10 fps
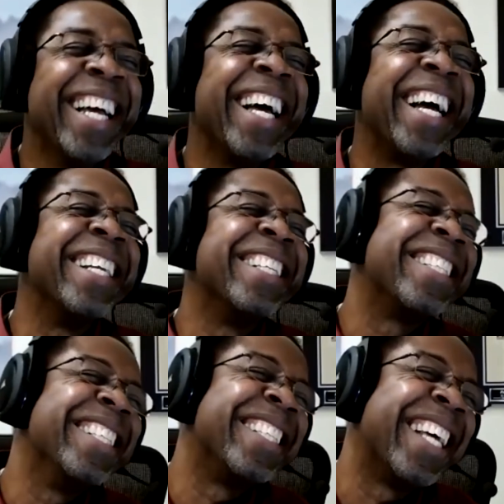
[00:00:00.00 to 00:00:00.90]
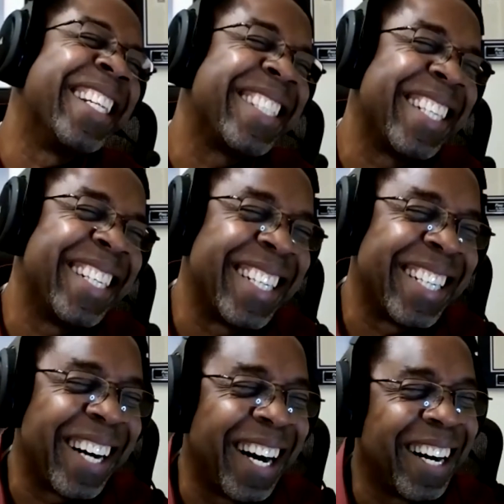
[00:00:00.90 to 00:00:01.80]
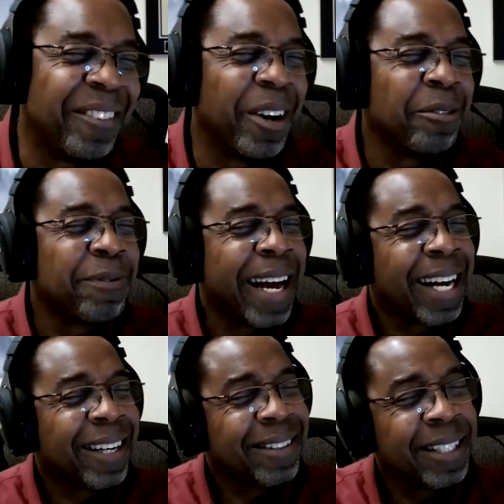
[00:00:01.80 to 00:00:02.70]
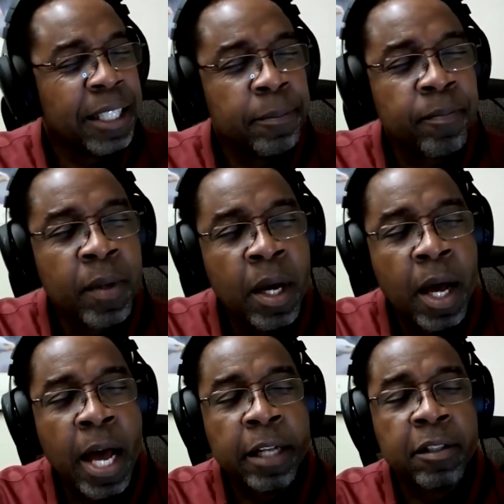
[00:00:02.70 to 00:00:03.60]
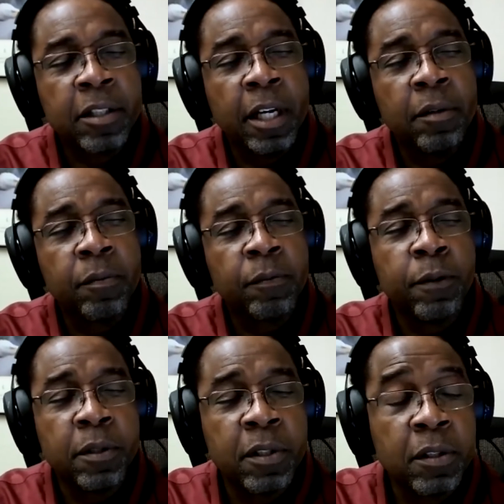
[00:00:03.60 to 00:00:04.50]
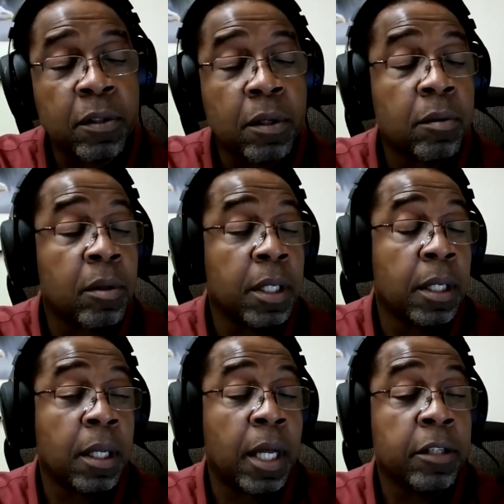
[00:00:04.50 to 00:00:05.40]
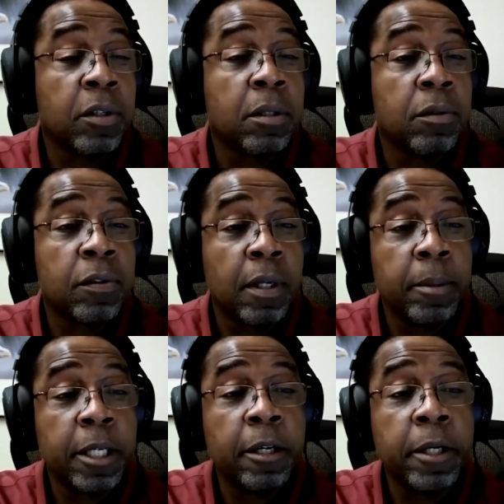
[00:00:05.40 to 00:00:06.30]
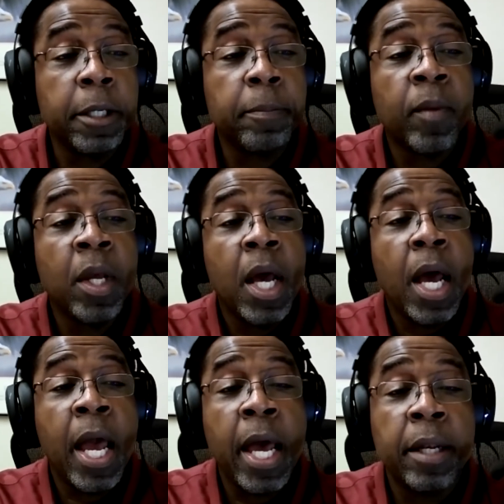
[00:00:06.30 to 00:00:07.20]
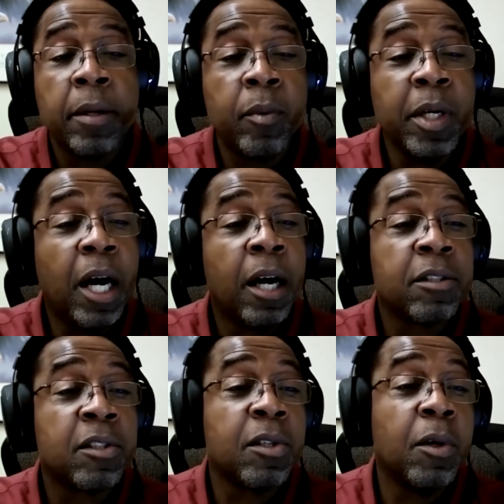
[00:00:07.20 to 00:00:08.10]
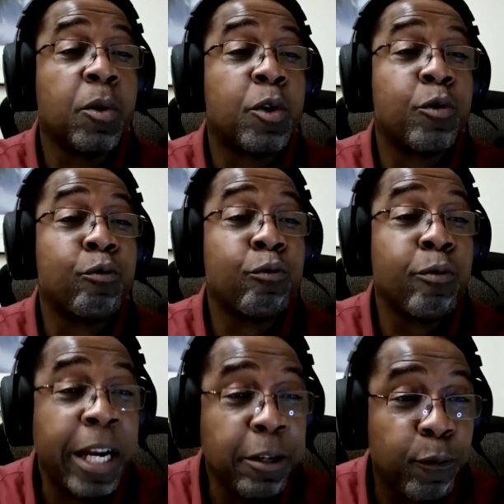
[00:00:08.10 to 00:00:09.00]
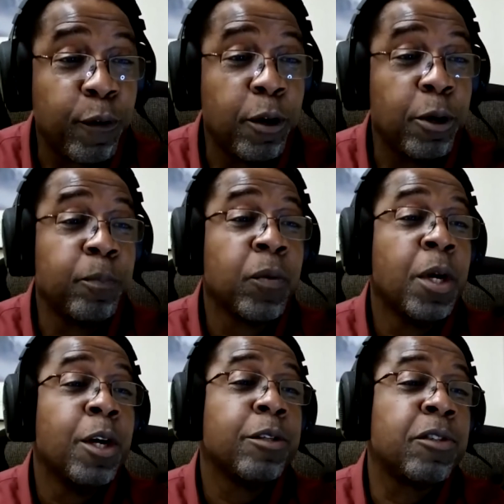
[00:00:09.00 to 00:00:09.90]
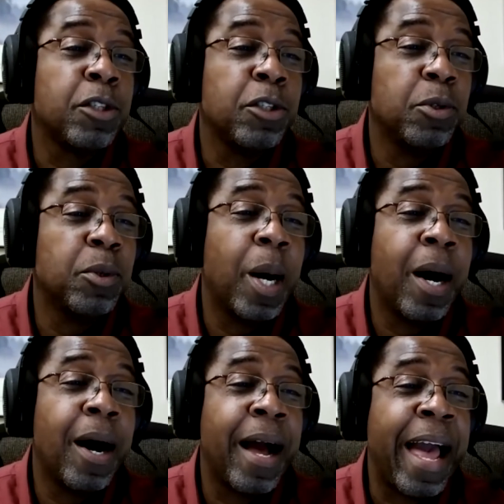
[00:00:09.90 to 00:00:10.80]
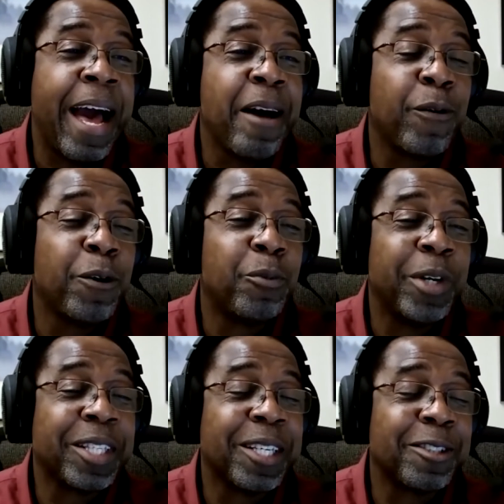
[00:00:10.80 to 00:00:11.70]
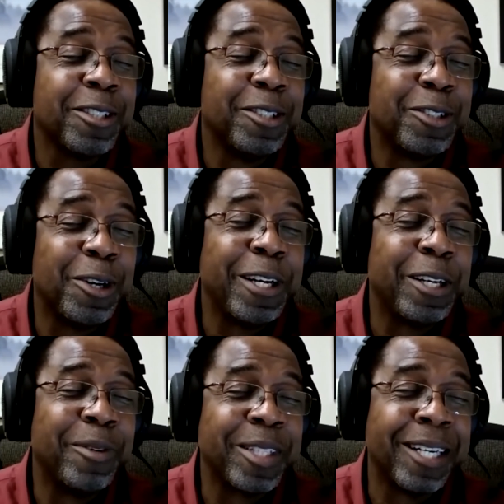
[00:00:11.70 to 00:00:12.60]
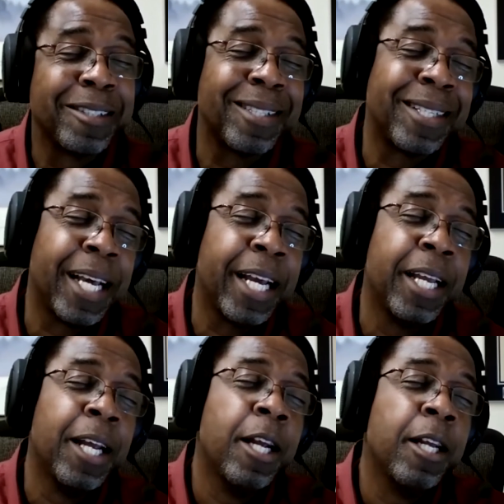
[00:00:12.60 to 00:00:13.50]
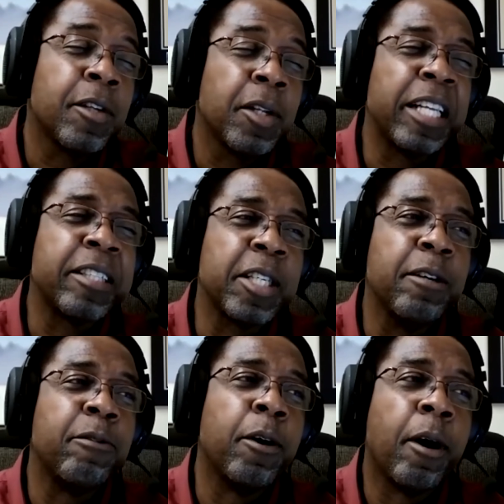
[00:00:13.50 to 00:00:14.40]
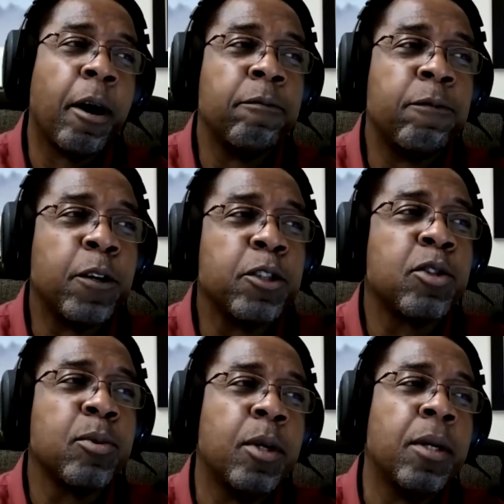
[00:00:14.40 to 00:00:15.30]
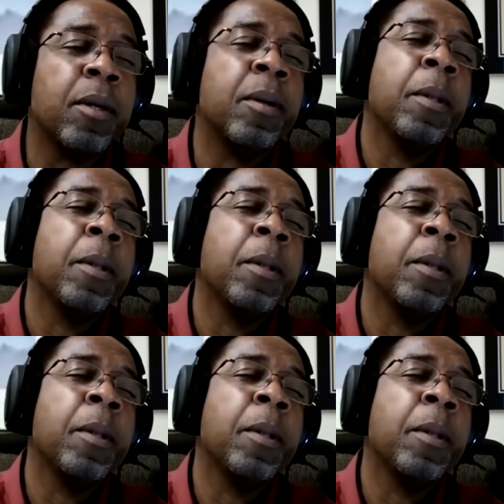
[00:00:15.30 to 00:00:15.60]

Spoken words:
and she's at a faculty at San Francisco Theological Seminary. And we are so grateful to have her with us and joining with us today. So let's give a virtual